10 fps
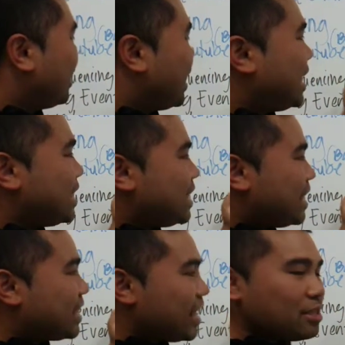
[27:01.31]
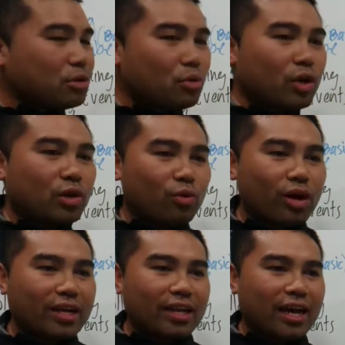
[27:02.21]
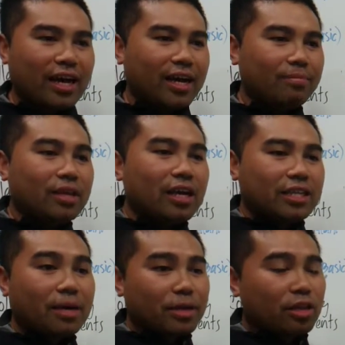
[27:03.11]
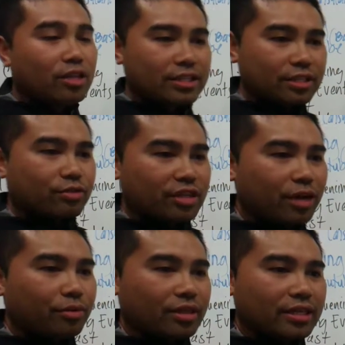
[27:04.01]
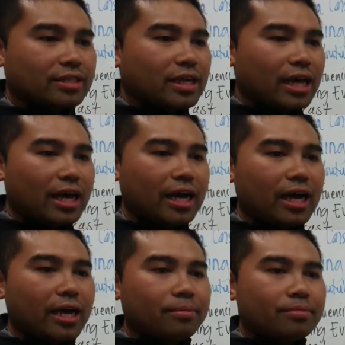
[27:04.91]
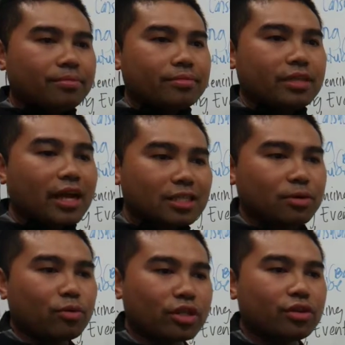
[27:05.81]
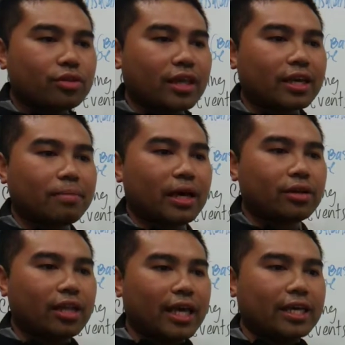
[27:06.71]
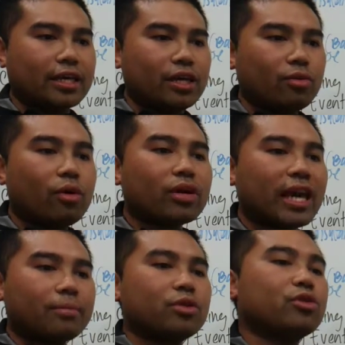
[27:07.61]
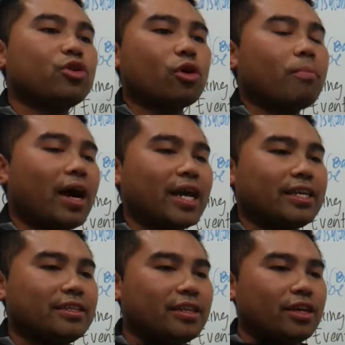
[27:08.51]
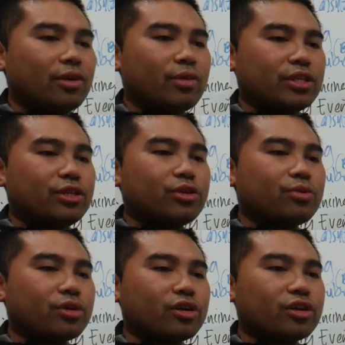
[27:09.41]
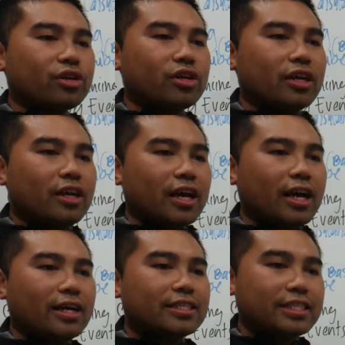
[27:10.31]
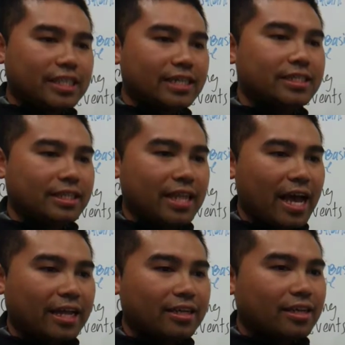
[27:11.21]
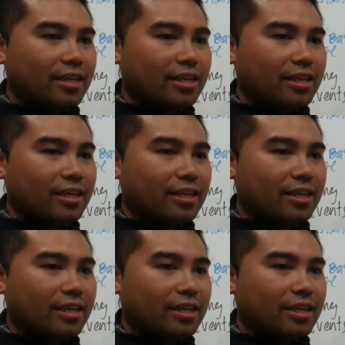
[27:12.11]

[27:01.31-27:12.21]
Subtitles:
And then the engagement 101. Atomic Lola, since we're done with this, talk to me. What do you think about, like, what came through your mind when you were suggesting that?